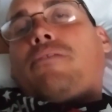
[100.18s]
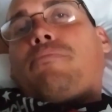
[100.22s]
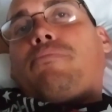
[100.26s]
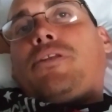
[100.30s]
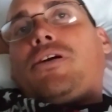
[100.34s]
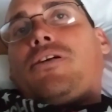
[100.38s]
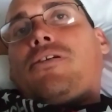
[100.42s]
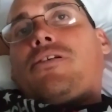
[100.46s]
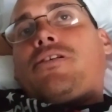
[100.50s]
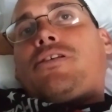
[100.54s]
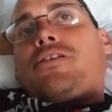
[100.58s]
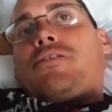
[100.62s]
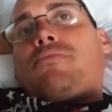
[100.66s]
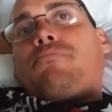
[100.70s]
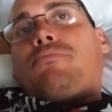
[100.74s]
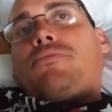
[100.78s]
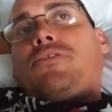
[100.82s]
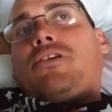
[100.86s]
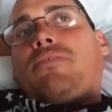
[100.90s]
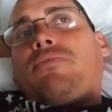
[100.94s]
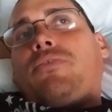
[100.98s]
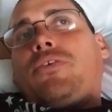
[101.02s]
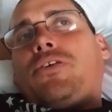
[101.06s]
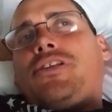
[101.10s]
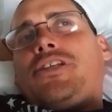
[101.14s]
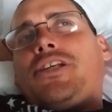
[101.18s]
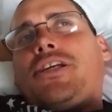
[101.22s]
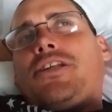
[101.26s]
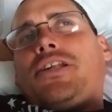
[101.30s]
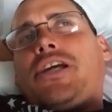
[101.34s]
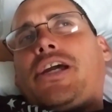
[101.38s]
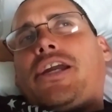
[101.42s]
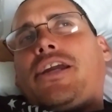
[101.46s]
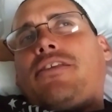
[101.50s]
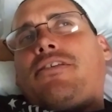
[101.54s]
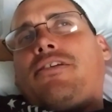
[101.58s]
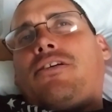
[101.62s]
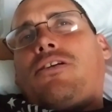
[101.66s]
There's differences I
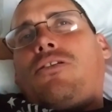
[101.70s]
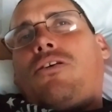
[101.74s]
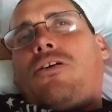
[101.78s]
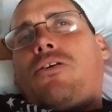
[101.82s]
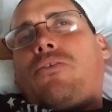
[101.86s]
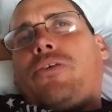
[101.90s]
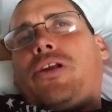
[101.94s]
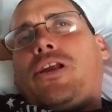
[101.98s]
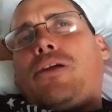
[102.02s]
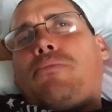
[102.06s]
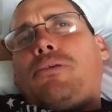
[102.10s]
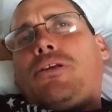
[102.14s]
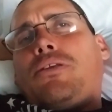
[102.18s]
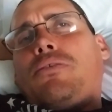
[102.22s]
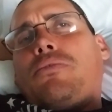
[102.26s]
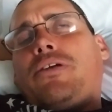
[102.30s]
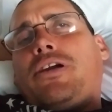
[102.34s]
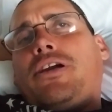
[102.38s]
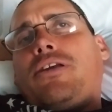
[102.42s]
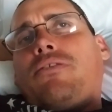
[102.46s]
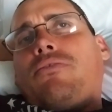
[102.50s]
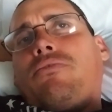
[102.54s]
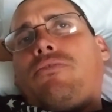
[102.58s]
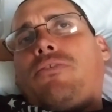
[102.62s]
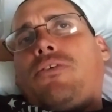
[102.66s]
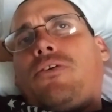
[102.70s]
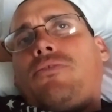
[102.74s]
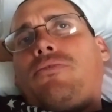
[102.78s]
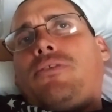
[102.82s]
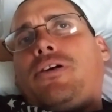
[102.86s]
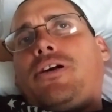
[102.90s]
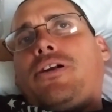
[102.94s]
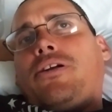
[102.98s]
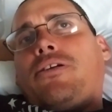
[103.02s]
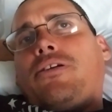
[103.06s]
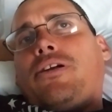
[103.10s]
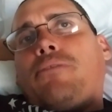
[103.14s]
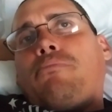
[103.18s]
can tell already between
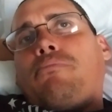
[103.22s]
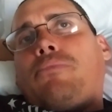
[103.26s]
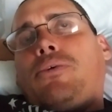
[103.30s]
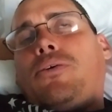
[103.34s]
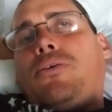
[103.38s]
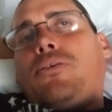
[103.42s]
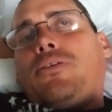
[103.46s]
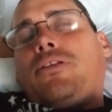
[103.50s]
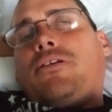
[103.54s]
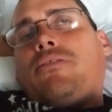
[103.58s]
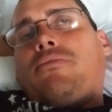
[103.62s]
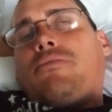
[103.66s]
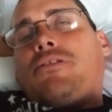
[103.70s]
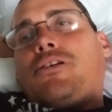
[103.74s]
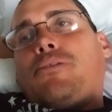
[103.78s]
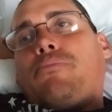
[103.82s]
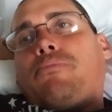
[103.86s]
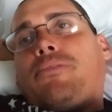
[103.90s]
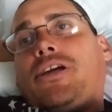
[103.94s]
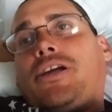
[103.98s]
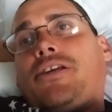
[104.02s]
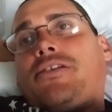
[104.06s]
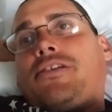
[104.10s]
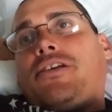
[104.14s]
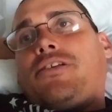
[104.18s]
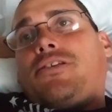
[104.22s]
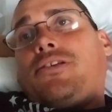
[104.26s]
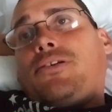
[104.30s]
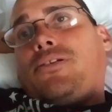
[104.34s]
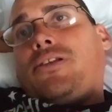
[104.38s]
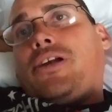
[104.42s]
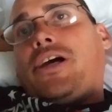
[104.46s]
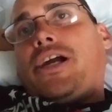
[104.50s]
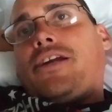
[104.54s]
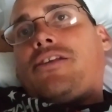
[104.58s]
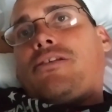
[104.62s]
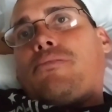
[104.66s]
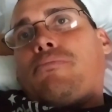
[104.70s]
Roadrunner and Bolt. Some things I do
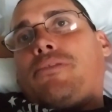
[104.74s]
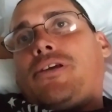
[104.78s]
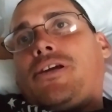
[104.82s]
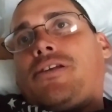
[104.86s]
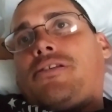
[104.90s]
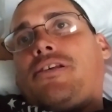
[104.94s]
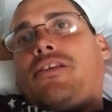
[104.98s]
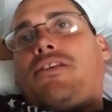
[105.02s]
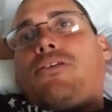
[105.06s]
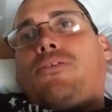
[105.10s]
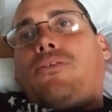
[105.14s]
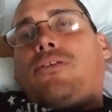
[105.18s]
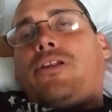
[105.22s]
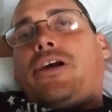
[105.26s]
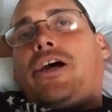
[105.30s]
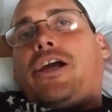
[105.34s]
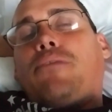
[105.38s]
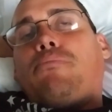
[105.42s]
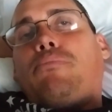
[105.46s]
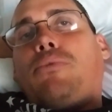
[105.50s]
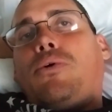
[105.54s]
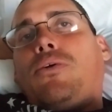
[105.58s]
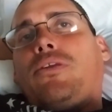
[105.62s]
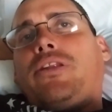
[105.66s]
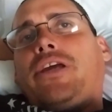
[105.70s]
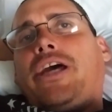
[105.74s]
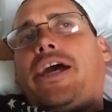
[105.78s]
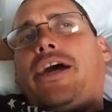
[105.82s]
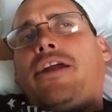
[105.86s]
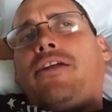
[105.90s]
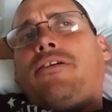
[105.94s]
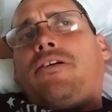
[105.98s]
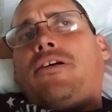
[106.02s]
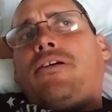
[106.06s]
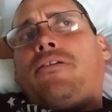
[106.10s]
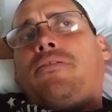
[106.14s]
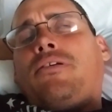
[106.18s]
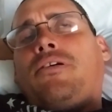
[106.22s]
like, some things I don't like. Bolt had
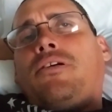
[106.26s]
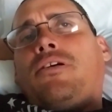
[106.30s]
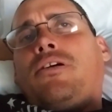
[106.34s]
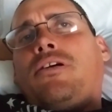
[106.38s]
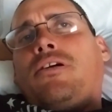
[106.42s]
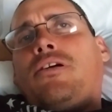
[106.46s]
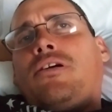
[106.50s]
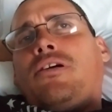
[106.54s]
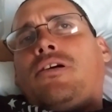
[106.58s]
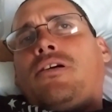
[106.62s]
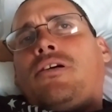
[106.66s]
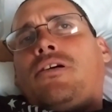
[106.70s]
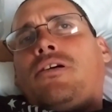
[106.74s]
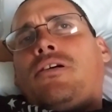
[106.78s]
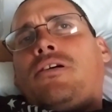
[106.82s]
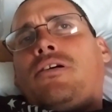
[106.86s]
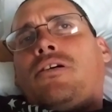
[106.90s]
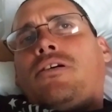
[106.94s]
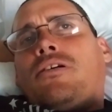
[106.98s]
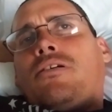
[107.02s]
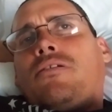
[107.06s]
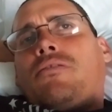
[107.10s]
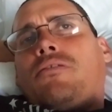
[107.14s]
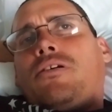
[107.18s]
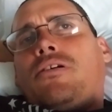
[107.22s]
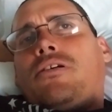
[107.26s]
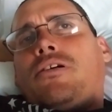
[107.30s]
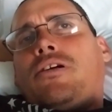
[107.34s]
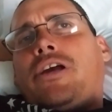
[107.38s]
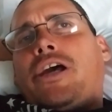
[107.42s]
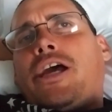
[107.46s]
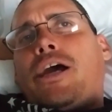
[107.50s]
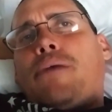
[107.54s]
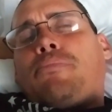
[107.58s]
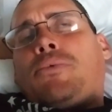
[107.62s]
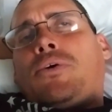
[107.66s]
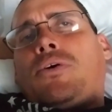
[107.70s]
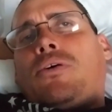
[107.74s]
an
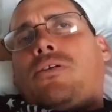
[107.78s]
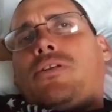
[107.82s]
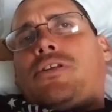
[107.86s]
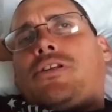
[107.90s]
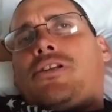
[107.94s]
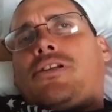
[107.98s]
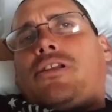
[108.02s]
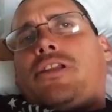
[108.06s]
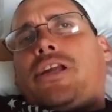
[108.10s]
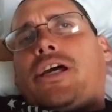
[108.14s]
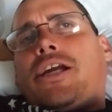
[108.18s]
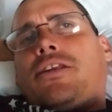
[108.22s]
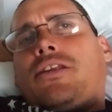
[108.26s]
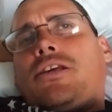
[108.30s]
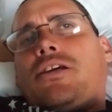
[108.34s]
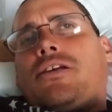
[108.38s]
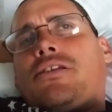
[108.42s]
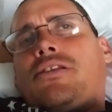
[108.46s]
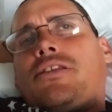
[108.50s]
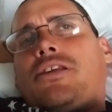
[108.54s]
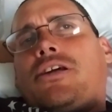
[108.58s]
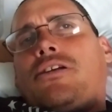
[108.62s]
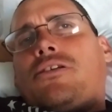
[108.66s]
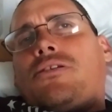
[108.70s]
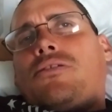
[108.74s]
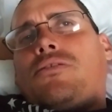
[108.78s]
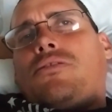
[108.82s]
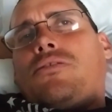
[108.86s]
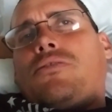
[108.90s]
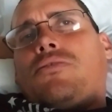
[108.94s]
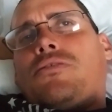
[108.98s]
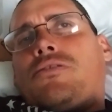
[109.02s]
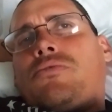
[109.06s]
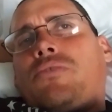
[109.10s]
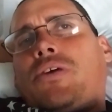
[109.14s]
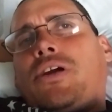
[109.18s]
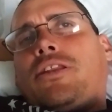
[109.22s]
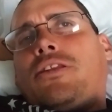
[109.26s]
app called Selectus that you
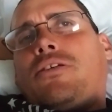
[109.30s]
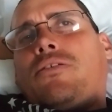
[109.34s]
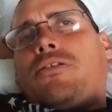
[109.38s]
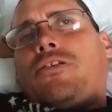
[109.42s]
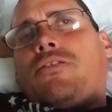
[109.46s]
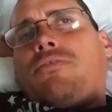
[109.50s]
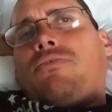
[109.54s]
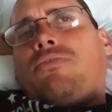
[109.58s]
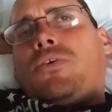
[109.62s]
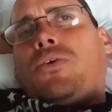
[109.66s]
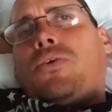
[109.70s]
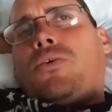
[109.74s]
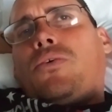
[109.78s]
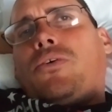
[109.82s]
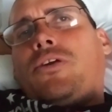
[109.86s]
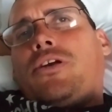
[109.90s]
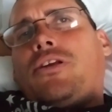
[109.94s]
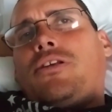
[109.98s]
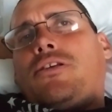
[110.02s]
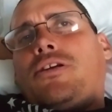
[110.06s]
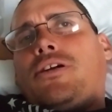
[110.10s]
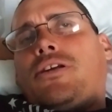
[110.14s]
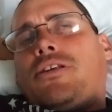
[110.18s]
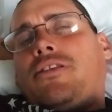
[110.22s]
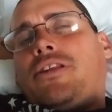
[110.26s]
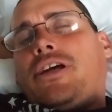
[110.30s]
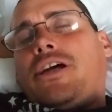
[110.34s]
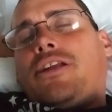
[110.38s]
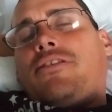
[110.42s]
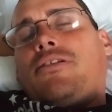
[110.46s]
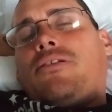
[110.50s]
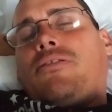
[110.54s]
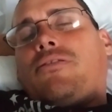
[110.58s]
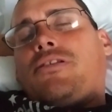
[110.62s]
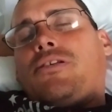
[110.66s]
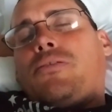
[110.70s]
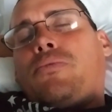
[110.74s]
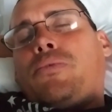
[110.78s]
use right there on your phone, and that
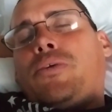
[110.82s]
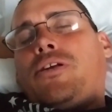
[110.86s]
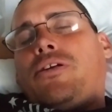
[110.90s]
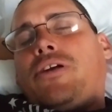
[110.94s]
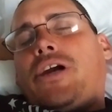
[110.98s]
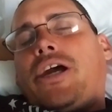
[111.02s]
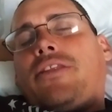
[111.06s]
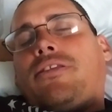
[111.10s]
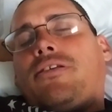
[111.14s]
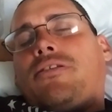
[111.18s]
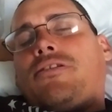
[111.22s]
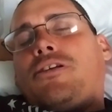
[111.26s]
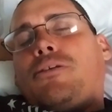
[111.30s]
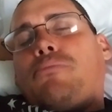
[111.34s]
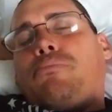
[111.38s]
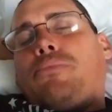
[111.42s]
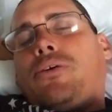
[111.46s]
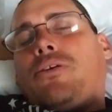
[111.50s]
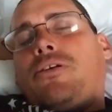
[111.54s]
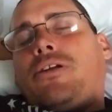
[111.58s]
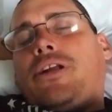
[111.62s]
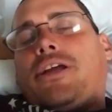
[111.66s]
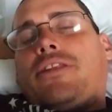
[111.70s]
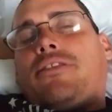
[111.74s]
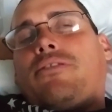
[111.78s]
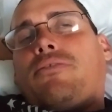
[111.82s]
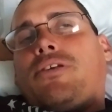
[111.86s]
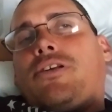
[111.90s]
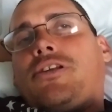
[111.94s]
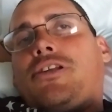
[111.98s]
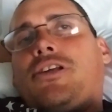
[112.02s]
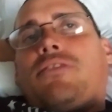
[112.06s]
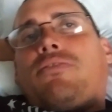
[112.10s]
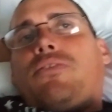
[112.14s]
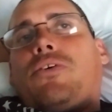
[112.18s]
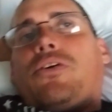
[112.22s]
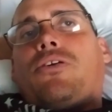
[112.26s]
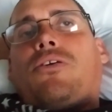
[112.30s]
tells you when you're at the shipper and at the
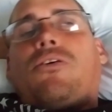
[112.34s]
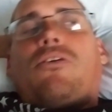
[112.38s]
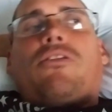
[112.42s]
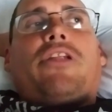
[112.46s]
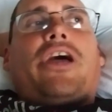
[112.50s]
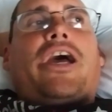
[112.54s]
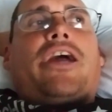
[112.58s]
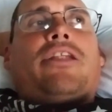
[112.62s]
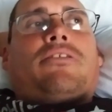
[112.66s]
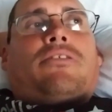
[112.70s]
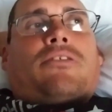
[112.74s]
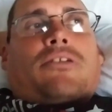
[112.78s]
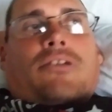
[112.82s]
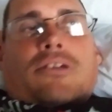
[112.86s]
receiver and all that